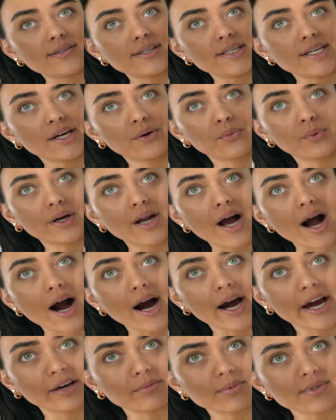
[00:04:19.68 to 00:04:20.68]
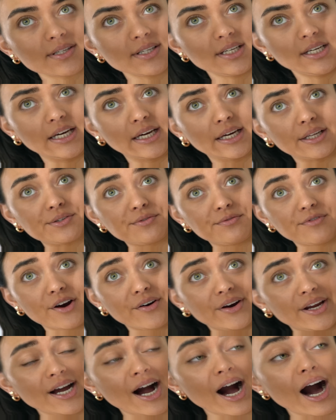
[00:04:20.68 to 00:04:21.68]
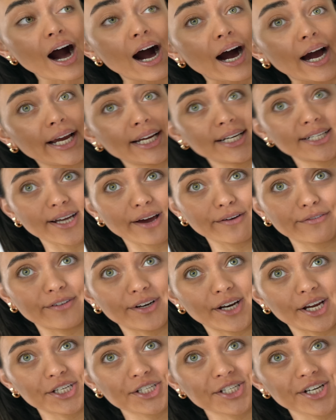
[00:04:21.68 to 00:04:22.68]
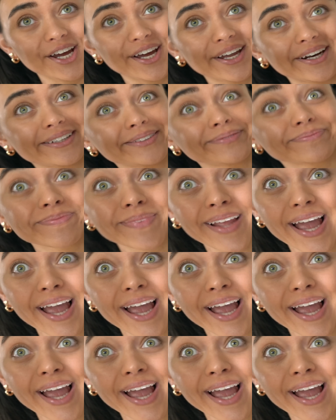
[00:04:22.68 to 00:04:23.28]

seeing what I'm seeing. It's very high definition.